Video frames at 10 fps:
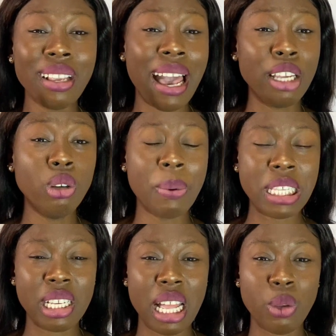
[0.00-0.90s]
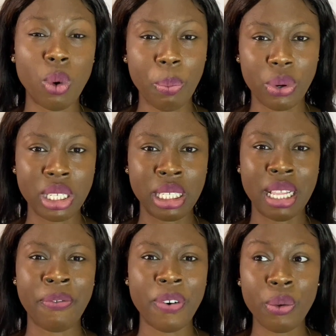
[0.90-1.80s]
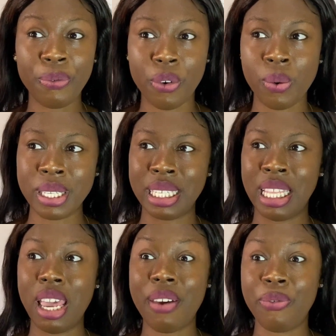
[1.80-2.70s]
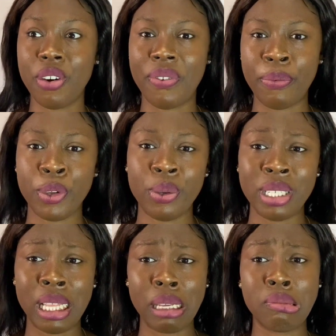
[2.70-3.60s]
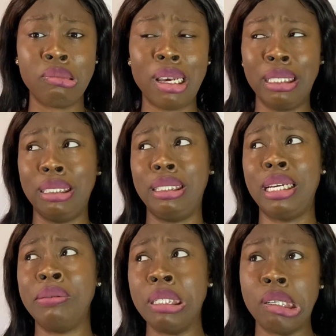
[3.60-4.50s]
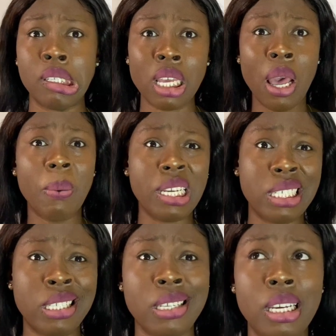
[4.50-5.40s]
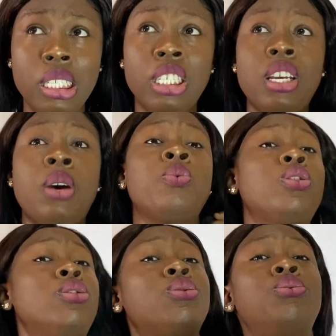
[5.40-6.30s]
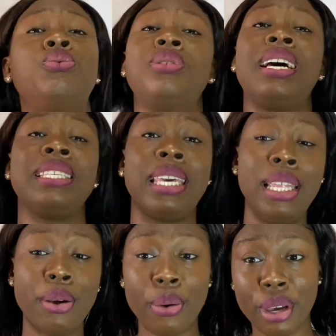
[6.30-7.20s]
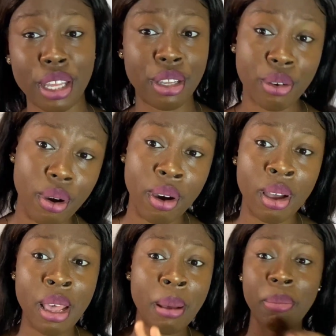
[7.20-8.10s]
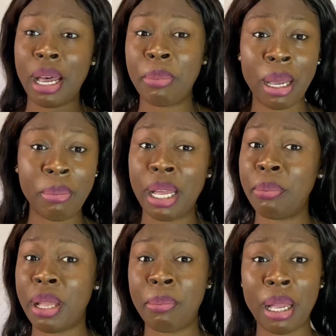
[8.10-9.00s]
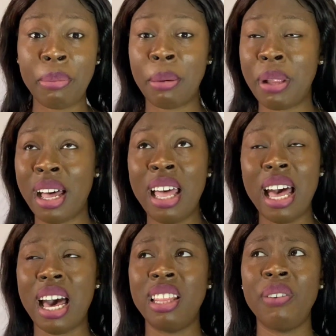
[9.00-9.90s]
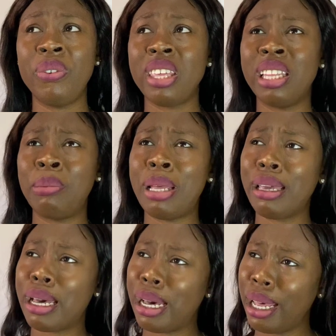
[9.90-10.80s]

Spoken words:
I know particularly one person that found faults in every of her videos. I'm like, oh, why is she sharing this? Why is she saying this? She want us to know that kini kon, blah, blah, blah, blah, blah, blah, blah, and everything. And I'm like,